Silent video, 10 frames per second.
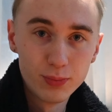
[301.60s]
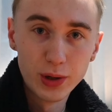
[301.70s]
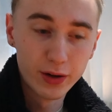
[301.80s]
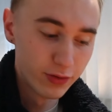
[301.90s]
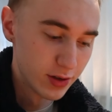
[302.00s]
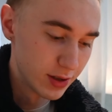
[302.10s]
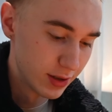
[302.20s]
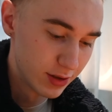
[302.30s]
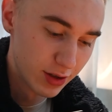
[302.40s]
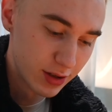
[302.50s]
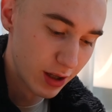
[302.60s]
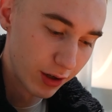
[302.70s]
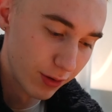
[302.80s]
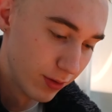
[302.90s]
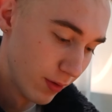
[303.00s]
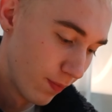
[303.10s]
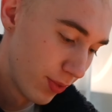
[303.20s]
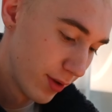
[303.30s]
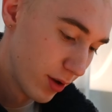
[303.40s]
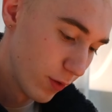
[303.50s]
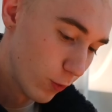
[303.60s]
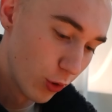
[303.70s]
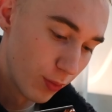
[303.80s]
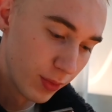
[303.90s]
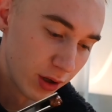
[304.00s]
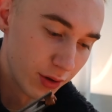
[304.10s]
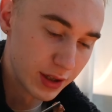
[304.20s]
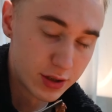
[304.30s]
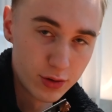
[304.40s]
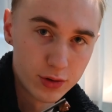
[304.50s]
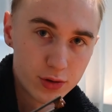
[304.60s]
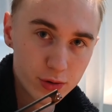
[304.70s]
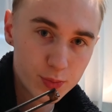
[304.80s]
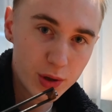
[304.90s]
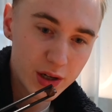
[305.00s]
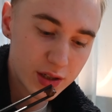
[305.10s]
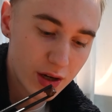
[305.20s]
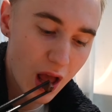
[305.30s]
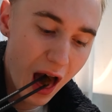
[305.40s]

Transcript: breakfast, it's just like a warm meal that's not too spicy.